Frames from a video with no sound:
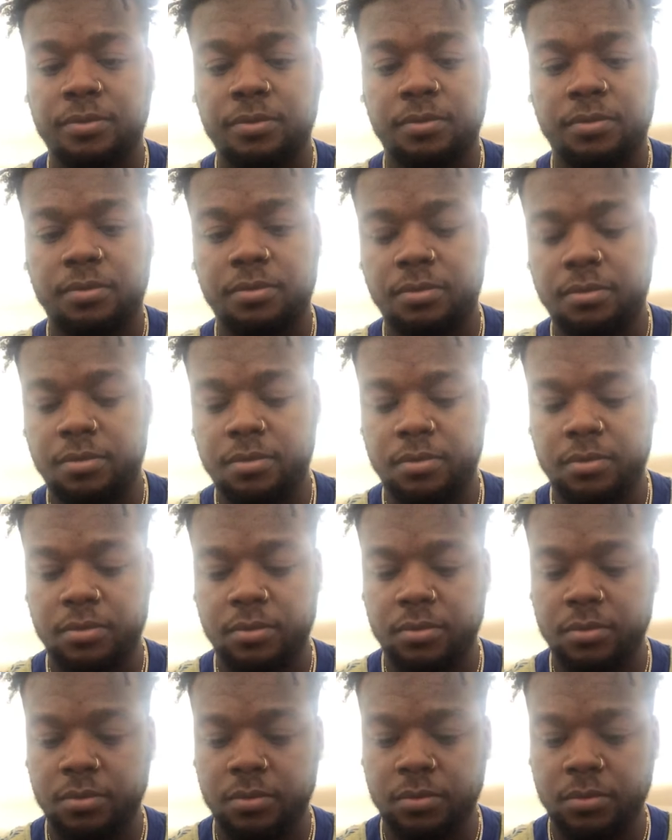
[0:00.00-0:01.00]

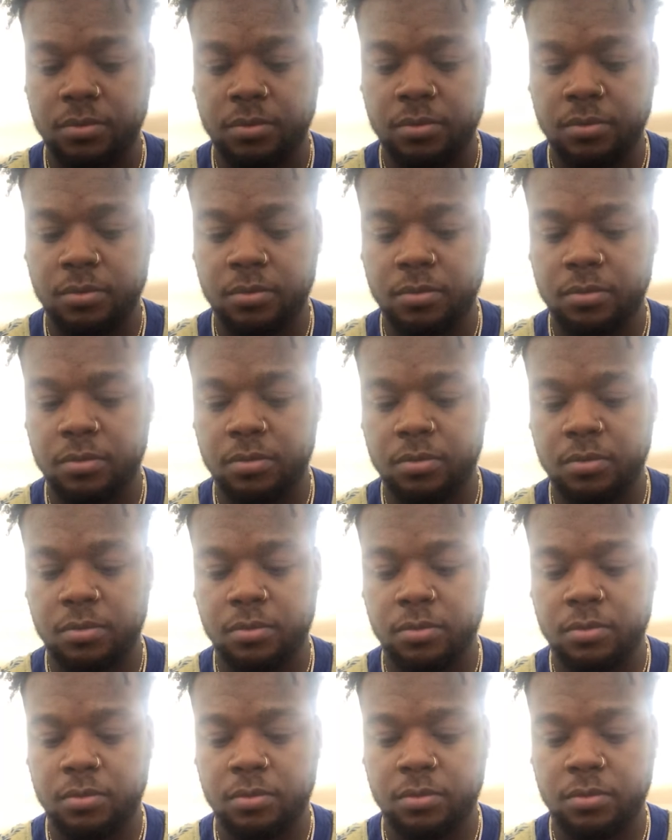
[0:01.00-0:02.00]

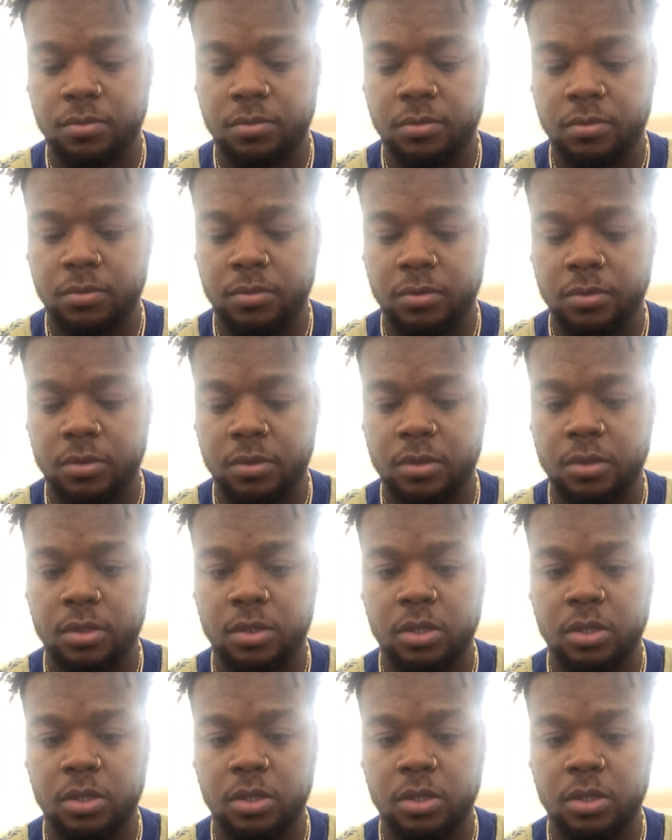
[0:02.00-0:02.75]
Nobody speaks.